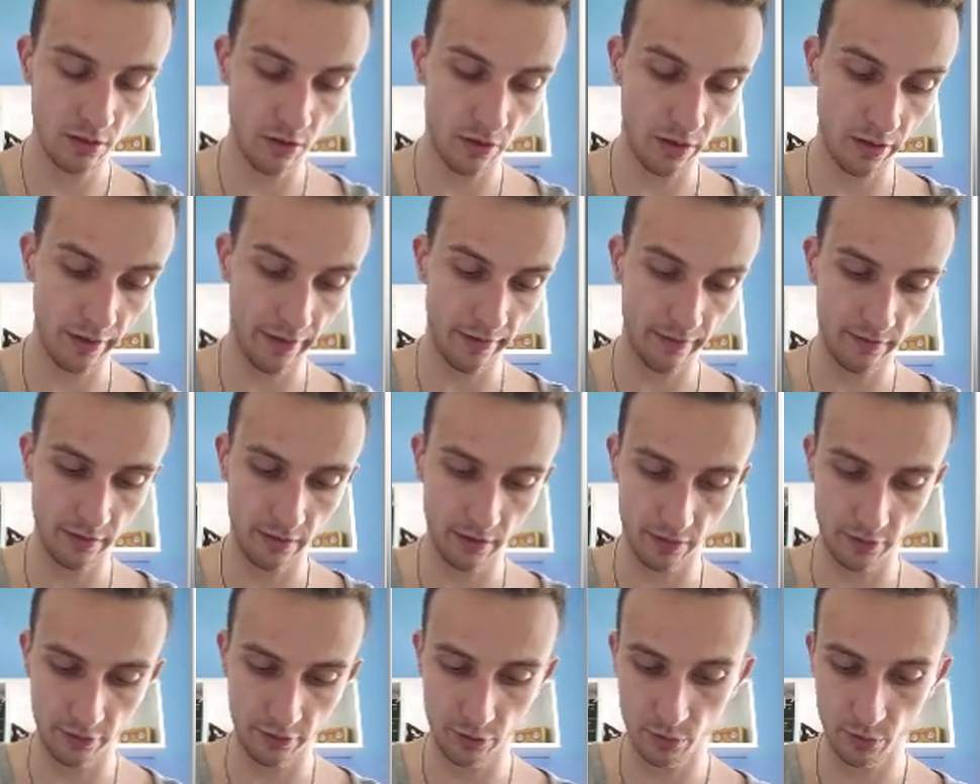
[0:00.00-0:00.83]
Okay,
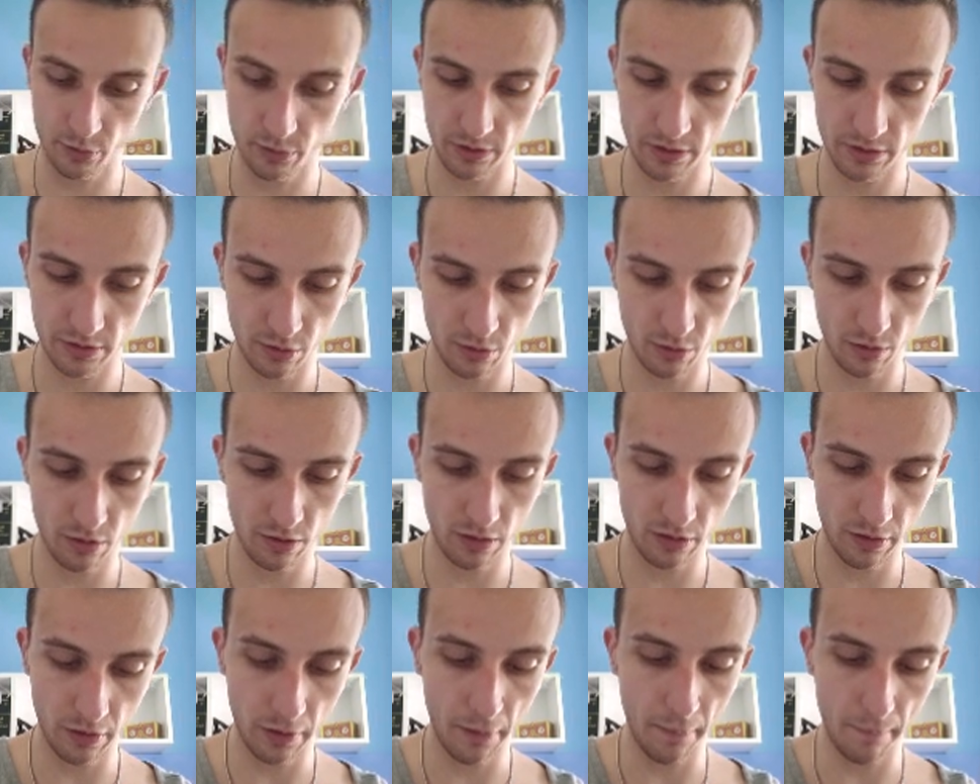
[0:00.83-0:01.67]
unital,
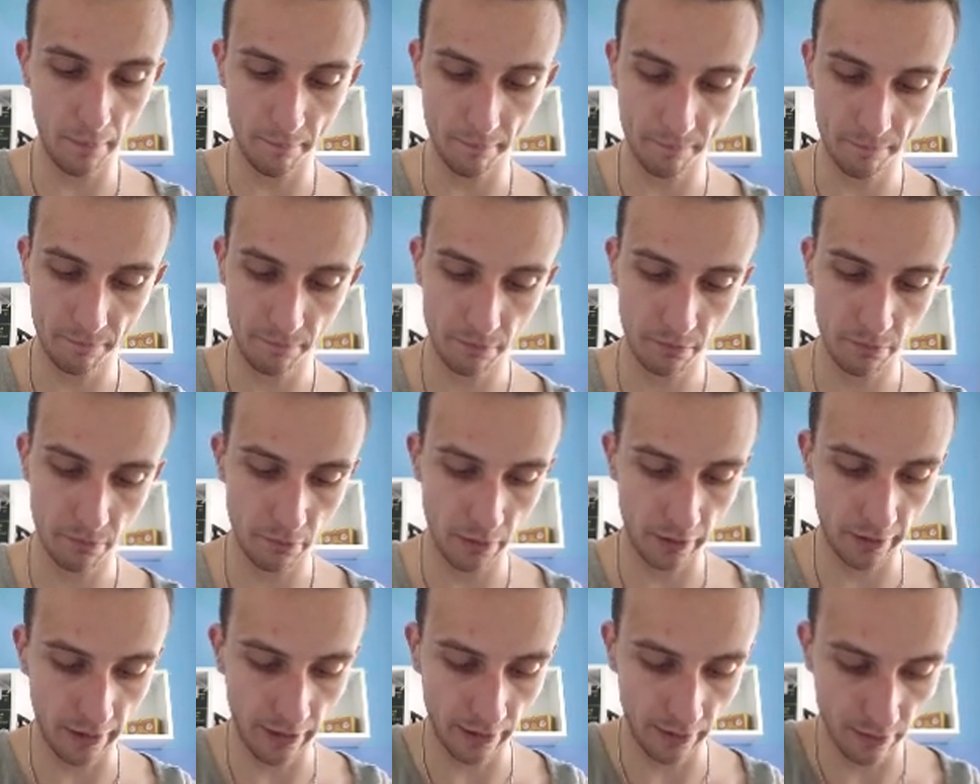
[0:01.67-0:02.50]

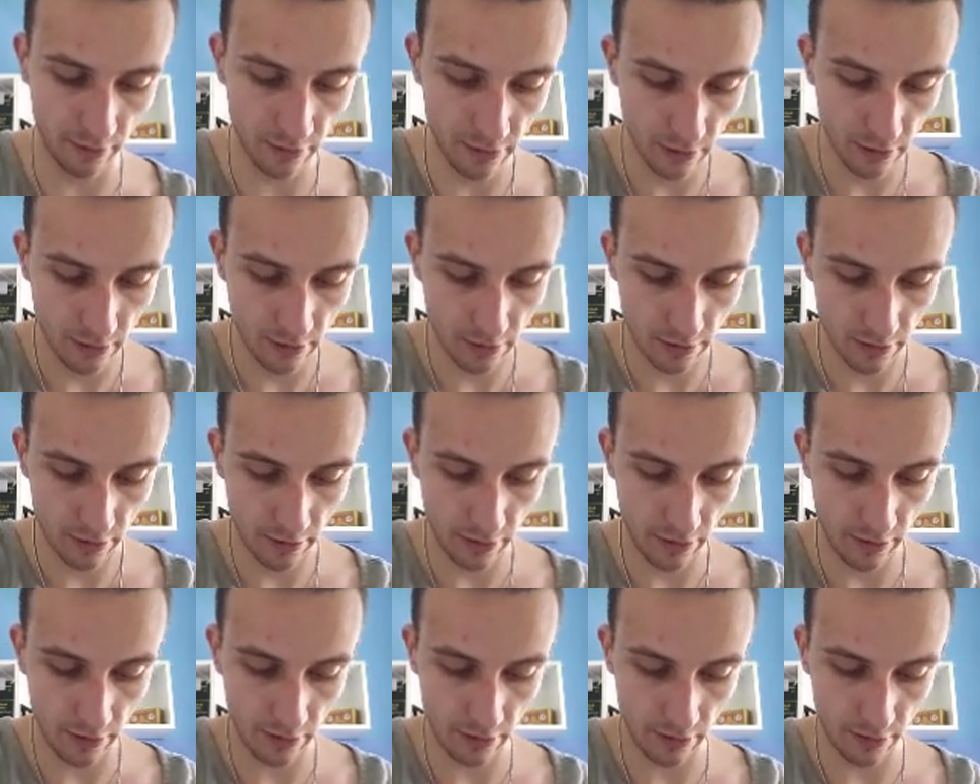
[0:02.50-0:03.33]
again,
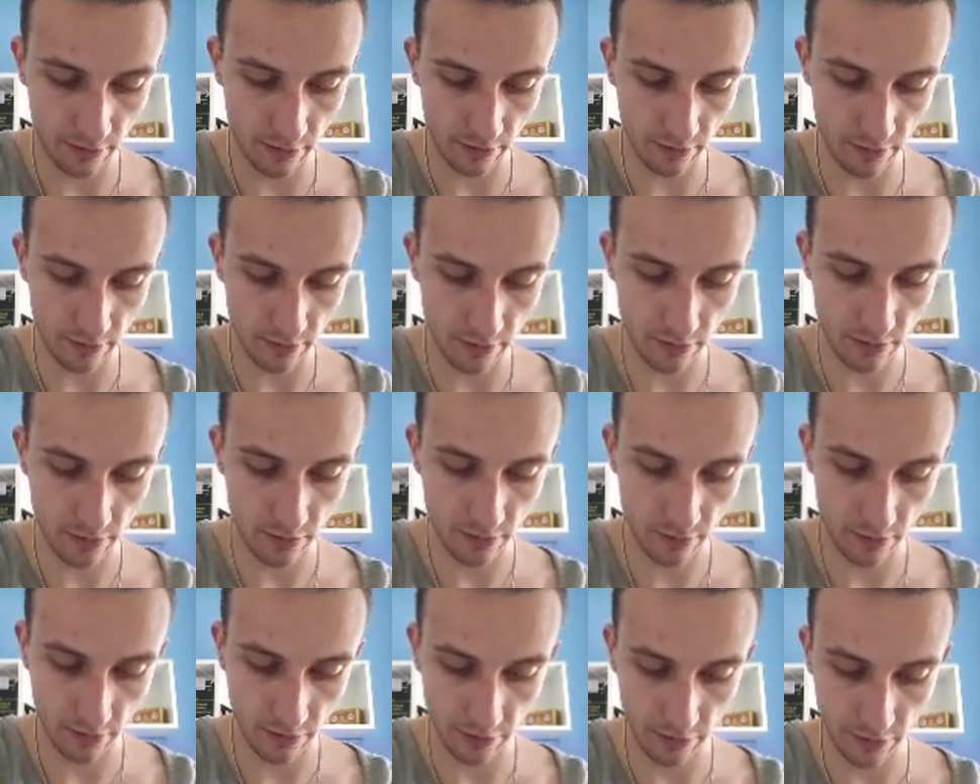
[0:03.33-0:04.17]
E is
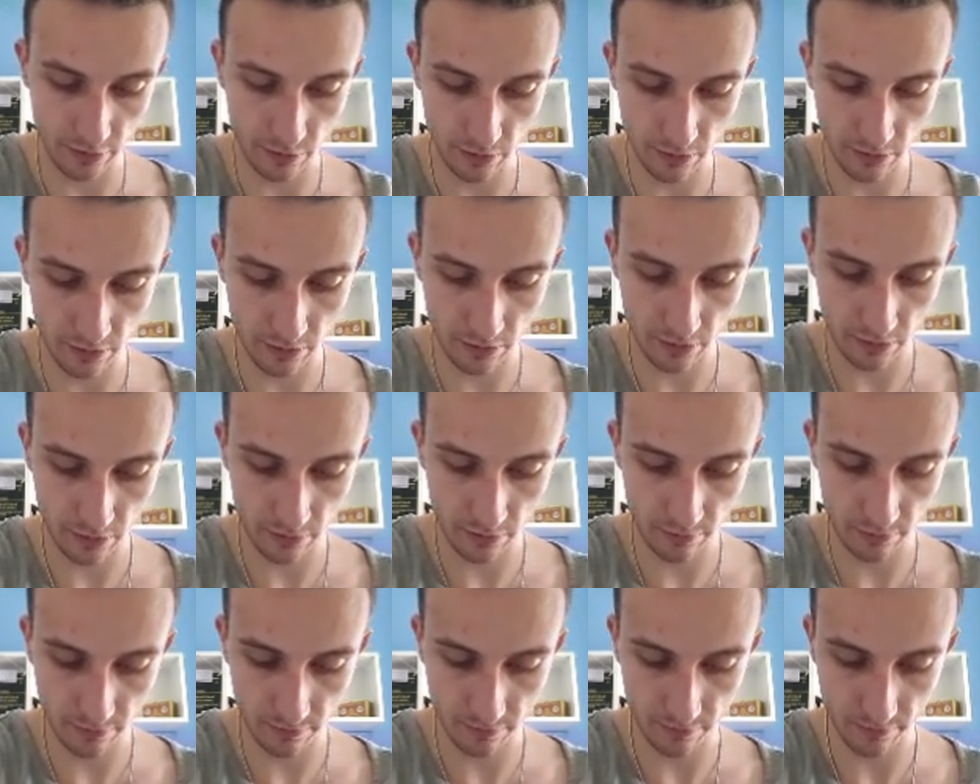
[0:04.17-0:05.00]
the unit.
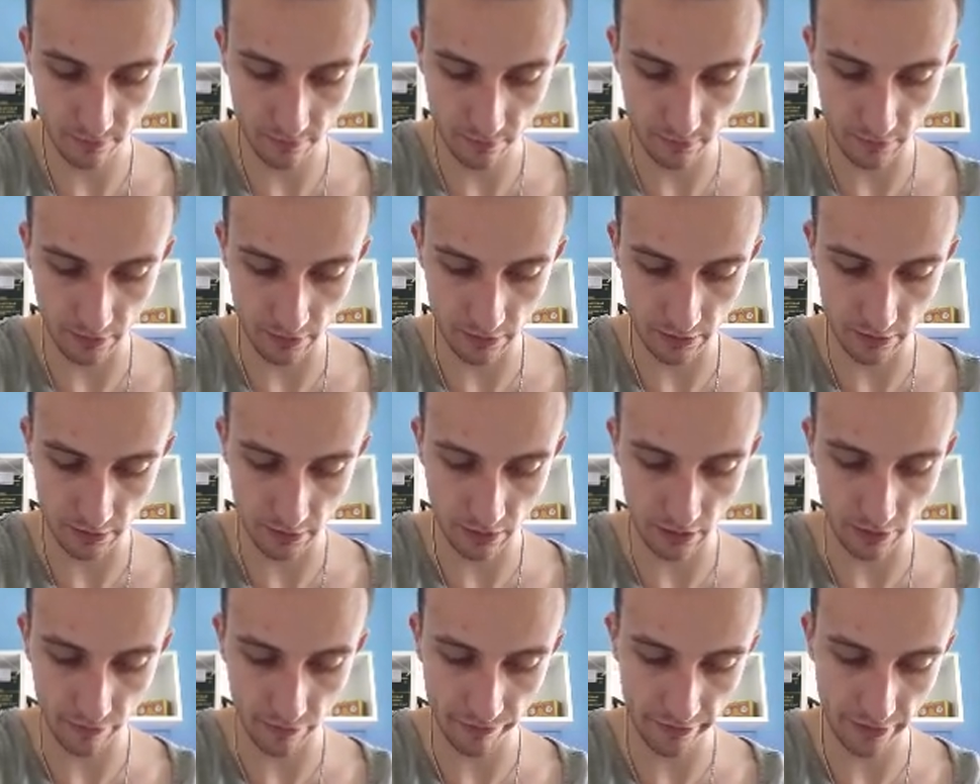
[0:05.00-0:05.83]
This is
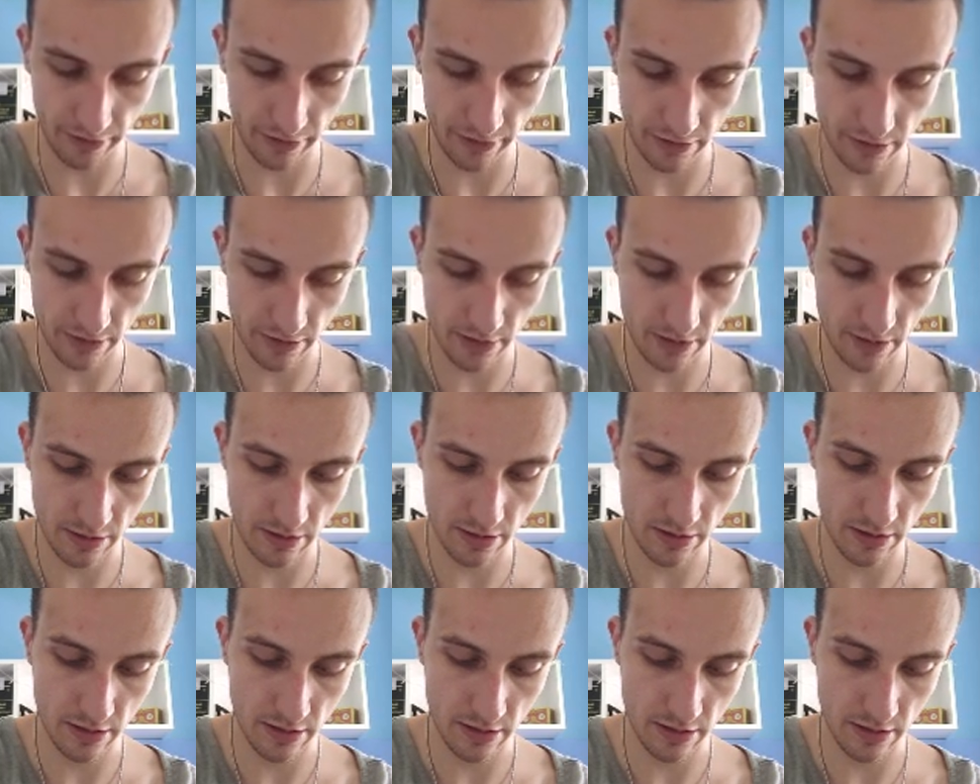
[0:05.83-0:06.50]
obvious.